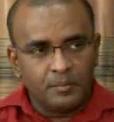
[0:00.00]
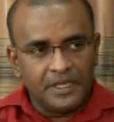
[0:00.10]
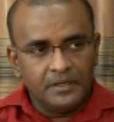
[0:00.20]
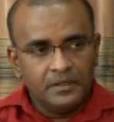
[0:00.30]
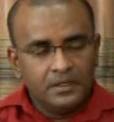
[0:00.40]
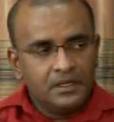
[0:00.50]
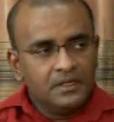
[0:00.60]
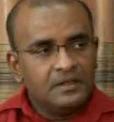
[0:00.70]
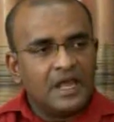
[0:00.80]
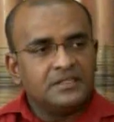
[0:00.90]
me.
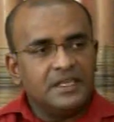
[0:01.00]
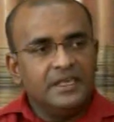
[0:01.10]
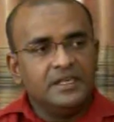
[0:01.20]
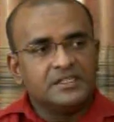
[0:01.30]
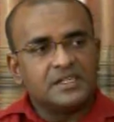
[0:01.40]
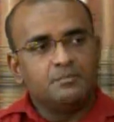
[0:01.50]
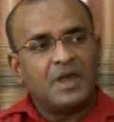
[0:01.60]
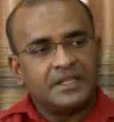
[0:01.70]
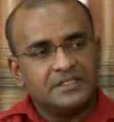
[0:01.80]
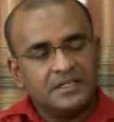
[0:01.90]
That is a
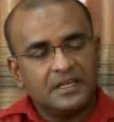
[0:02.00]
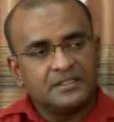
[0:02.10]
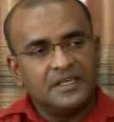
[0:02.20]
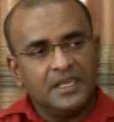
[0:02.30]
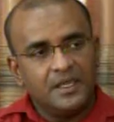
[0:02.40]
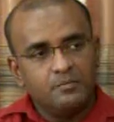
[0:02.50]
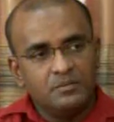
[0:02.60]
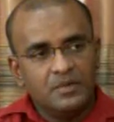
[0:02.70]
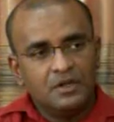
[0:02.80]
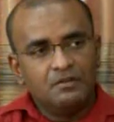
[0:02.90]
matter that
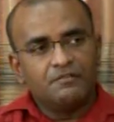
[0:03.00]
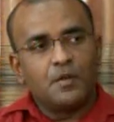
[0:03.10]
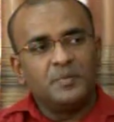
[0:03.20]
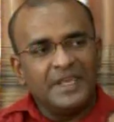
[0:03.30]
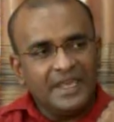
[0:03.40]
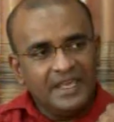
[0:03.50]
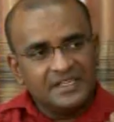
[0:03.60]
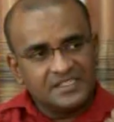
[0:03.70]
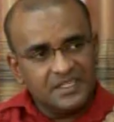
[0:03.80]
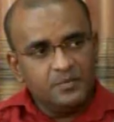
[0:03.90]
came from the
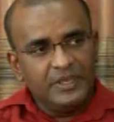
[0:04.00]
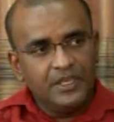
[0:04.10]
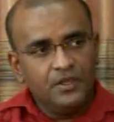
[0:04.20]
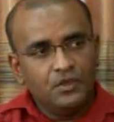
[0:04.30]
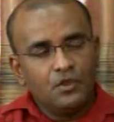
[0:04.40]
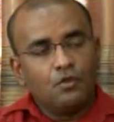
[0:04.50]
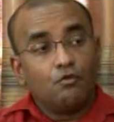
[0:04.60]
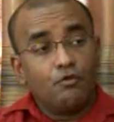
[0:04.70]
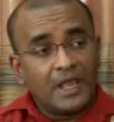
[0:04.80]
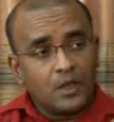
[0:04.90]
ACB
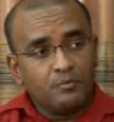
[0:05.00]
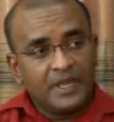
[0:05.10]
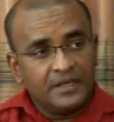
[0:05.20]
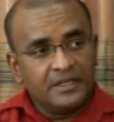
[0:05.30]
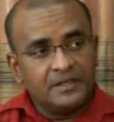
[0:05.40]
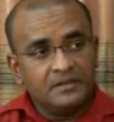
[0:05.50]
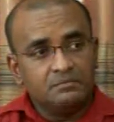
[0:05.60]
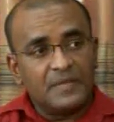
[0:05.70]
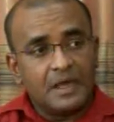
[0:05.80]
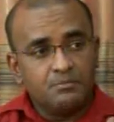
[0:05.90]
recommending
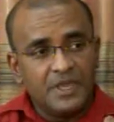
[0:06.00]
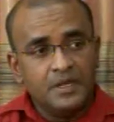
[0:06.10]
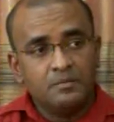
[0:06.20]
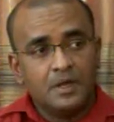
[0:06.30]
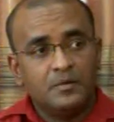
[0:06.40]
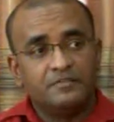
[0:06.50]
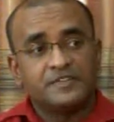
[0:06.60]
a minimum of